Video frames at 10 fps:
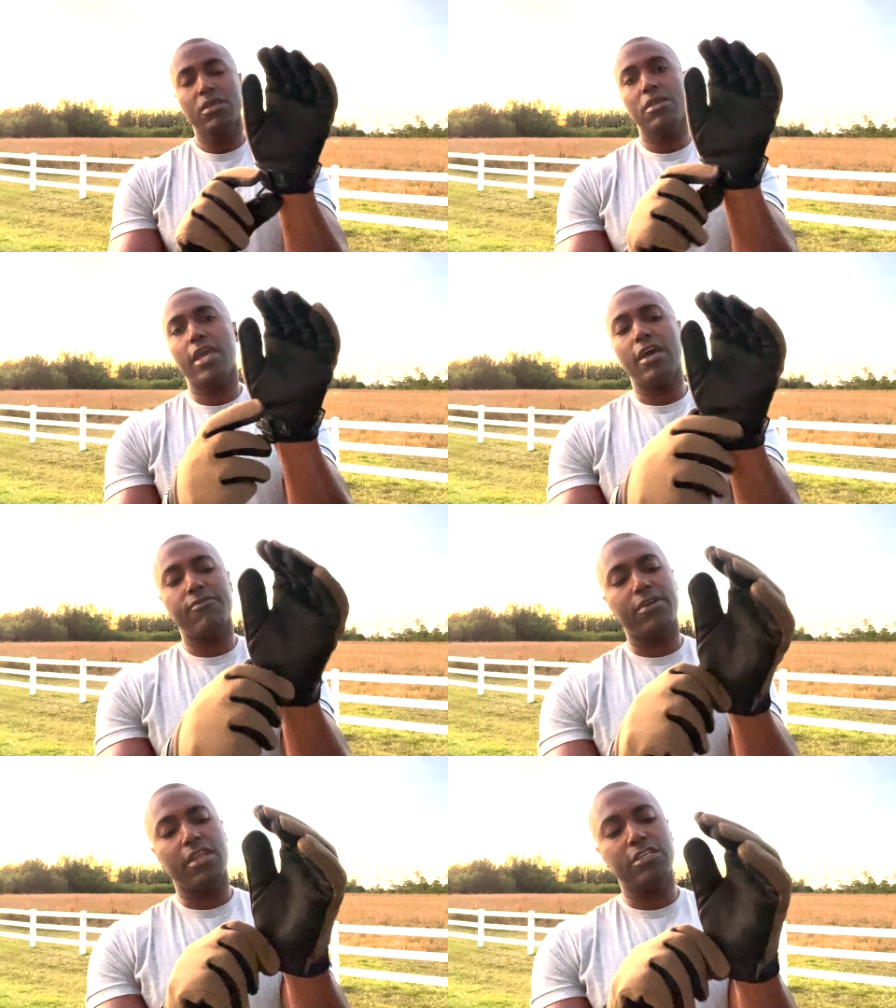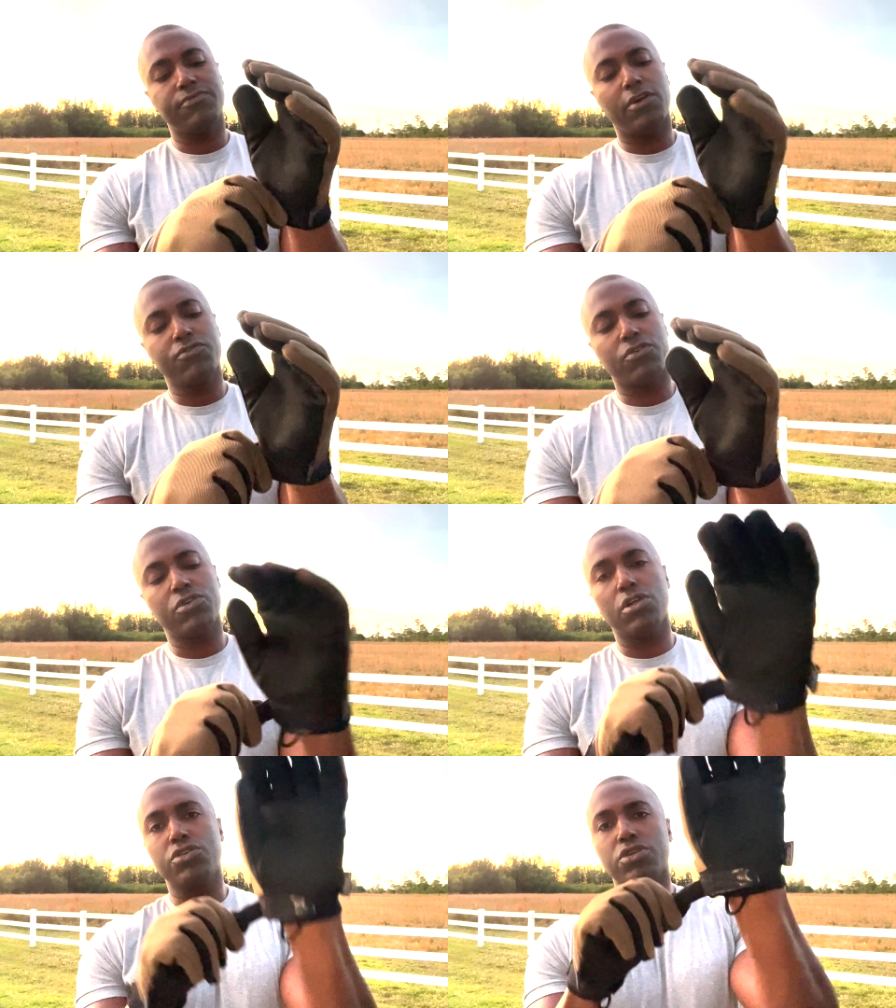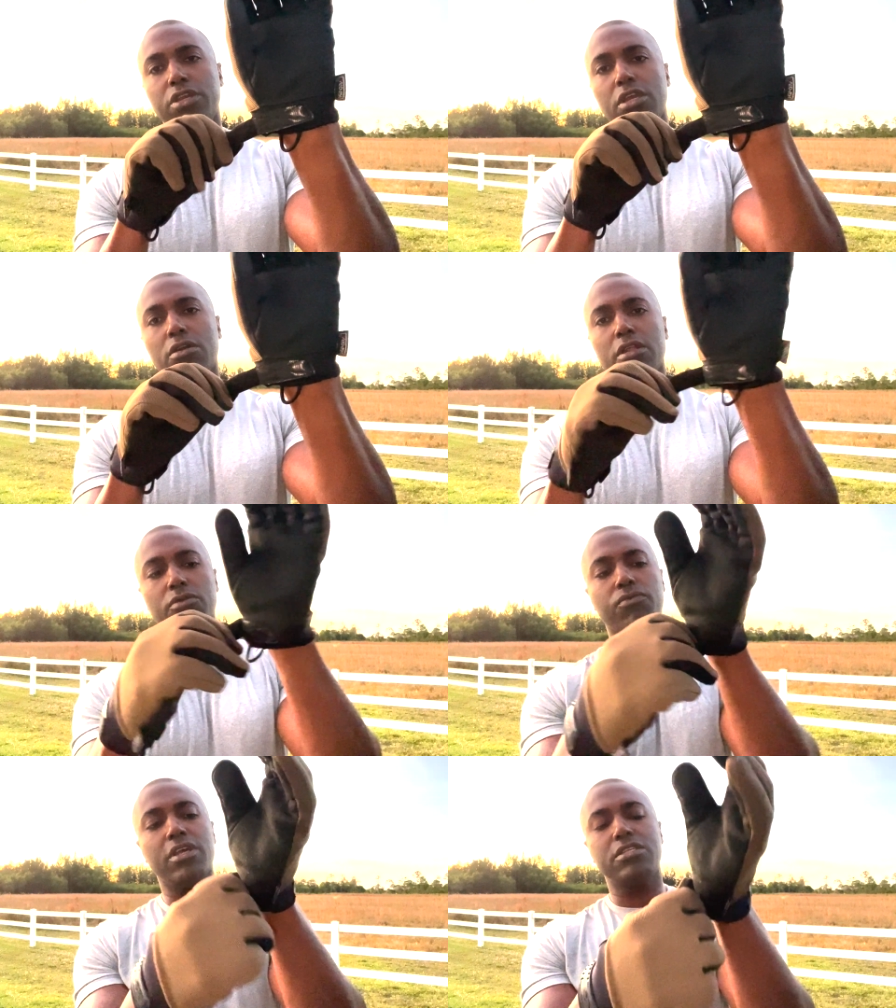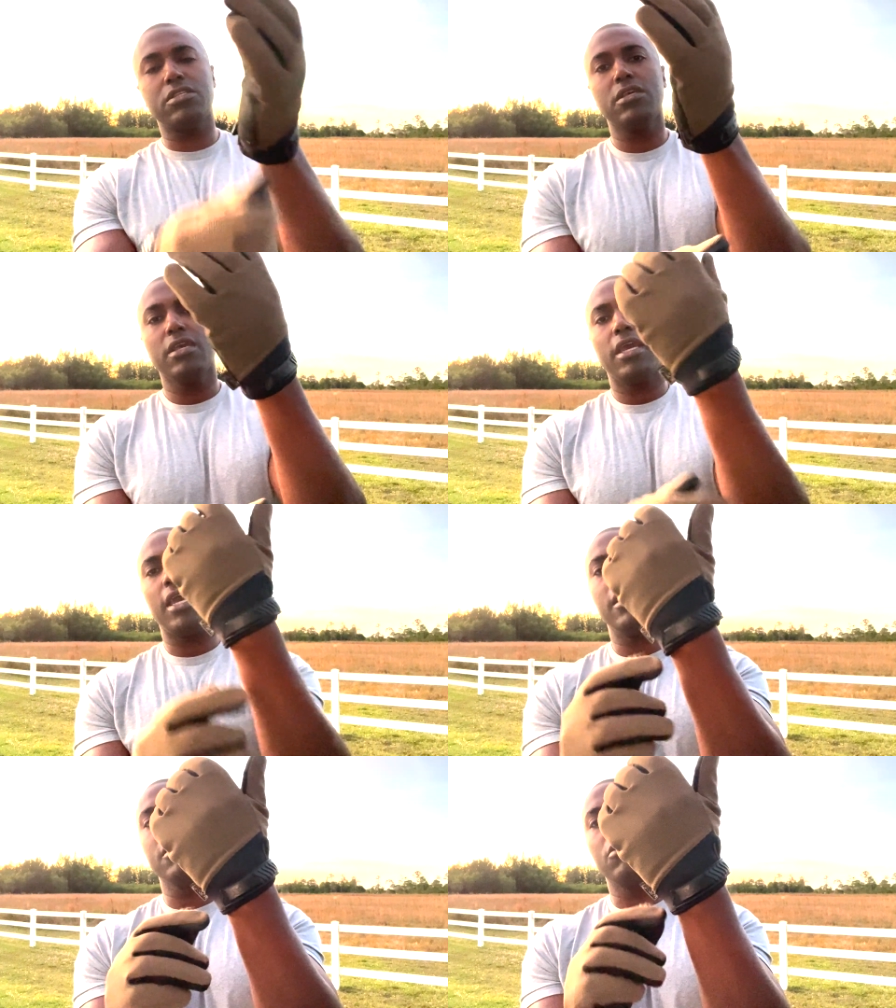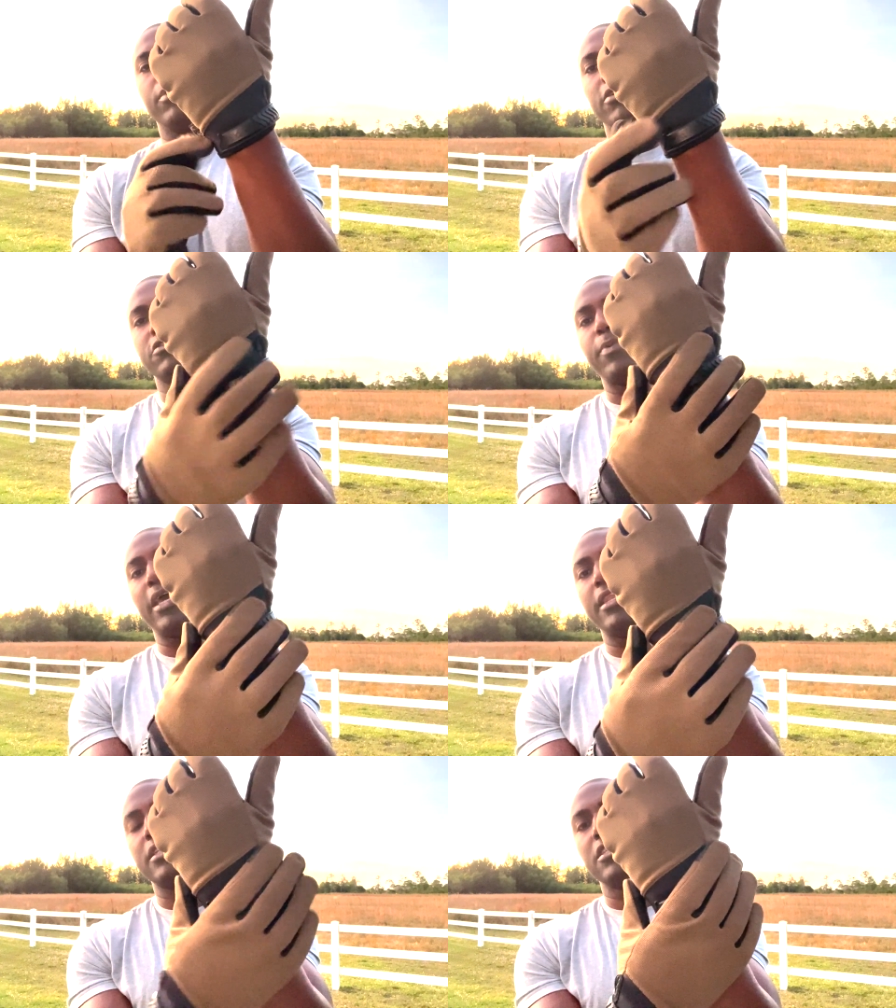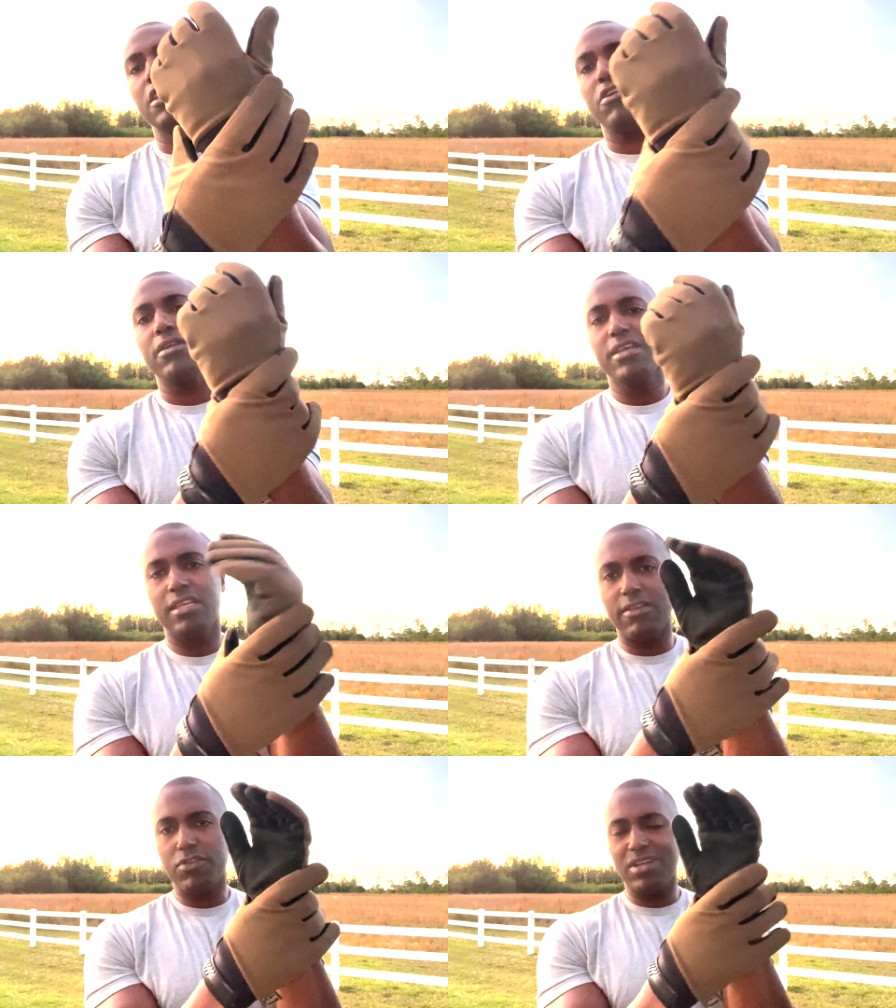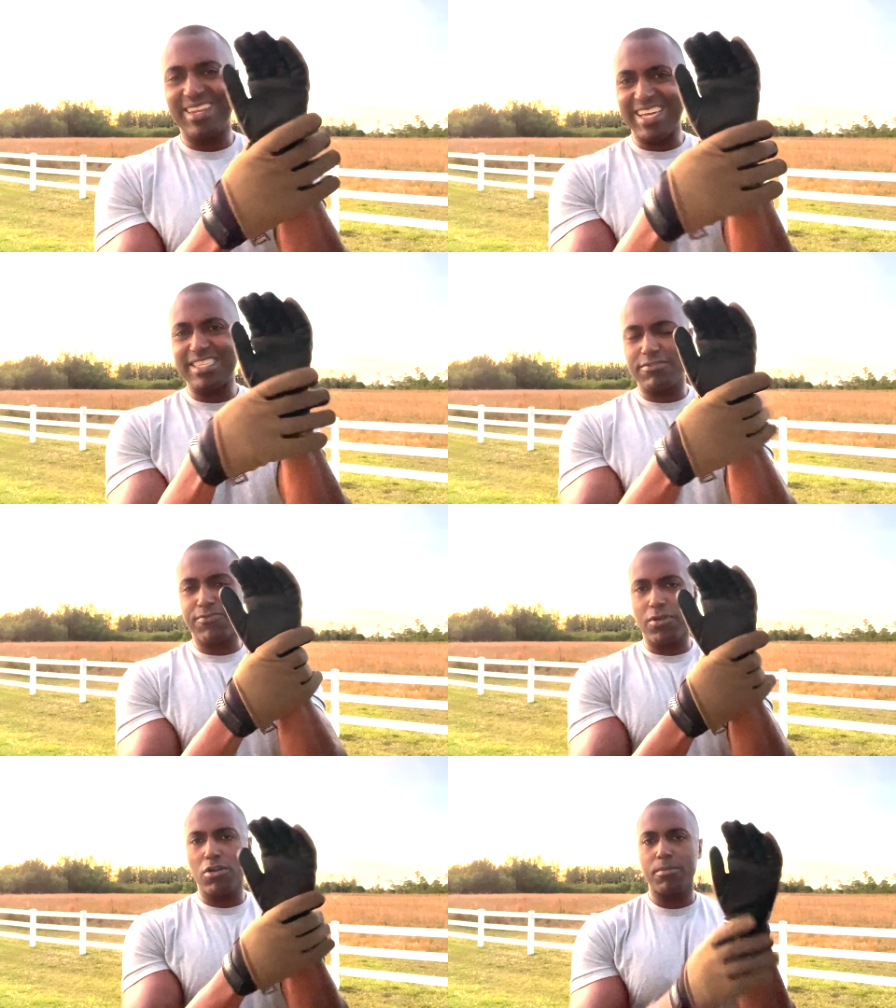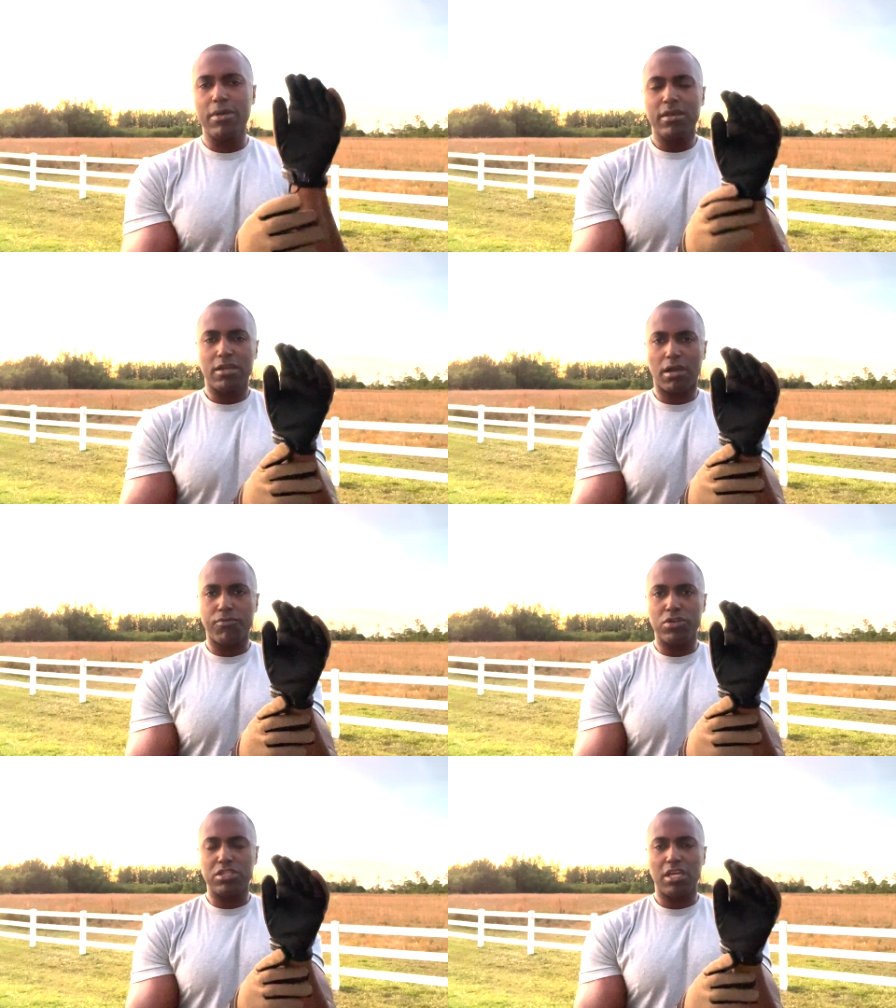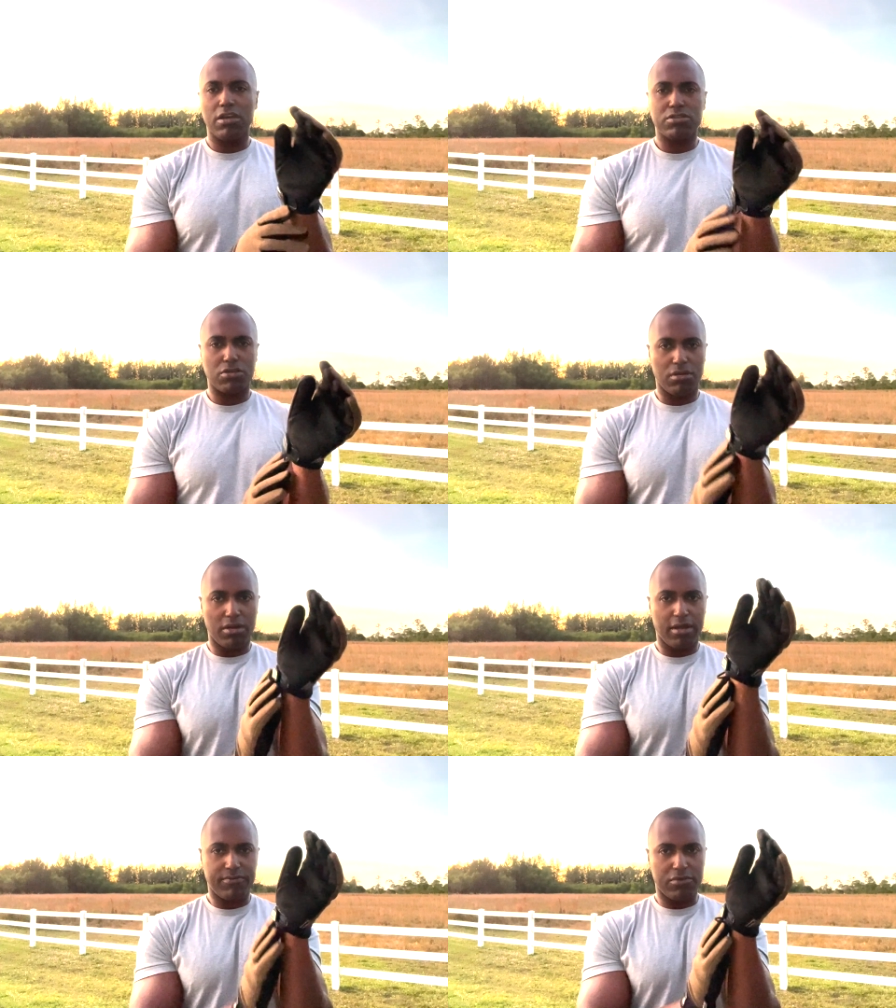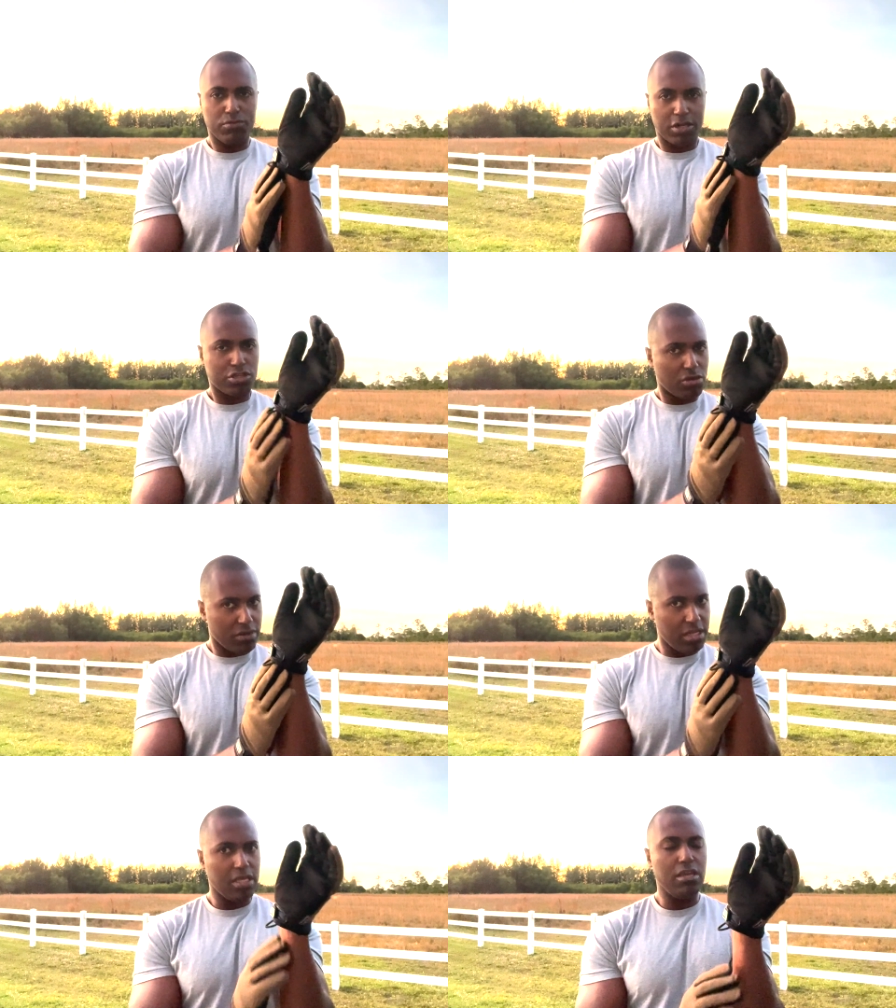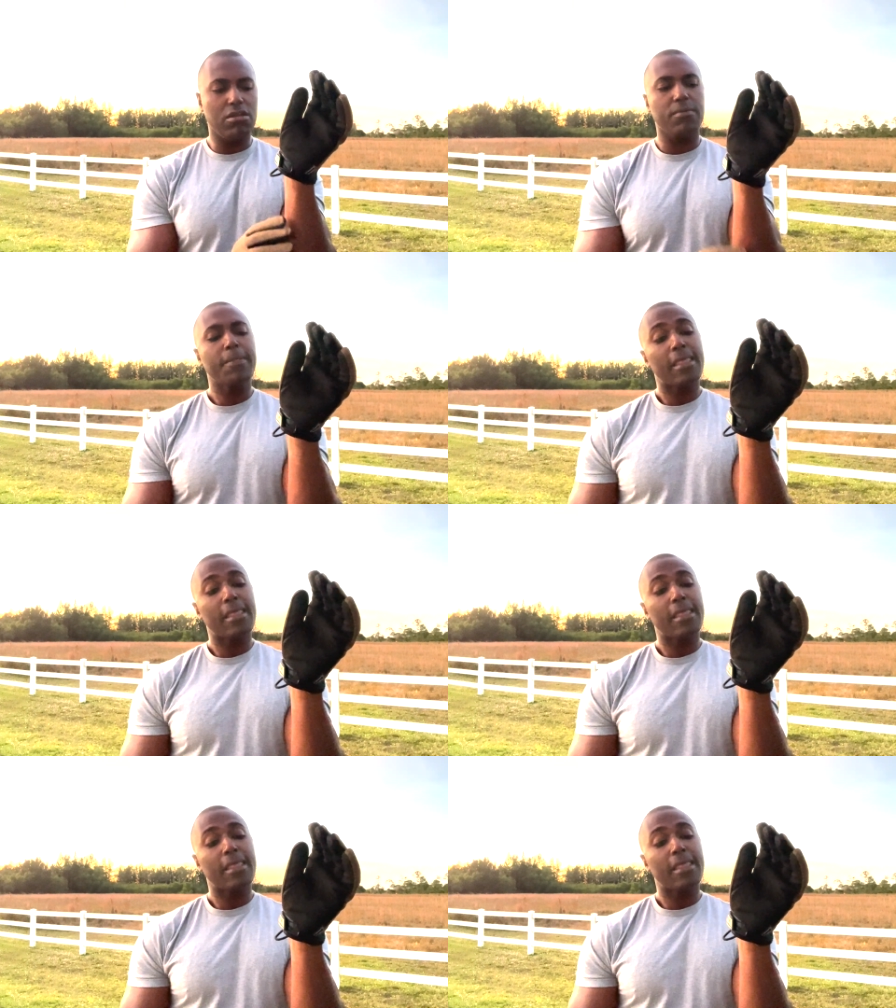You have a nice Velcro closure here on the wrist and a little bit of spandex here to give you a nice firm coverage there so you don't have too much going in here.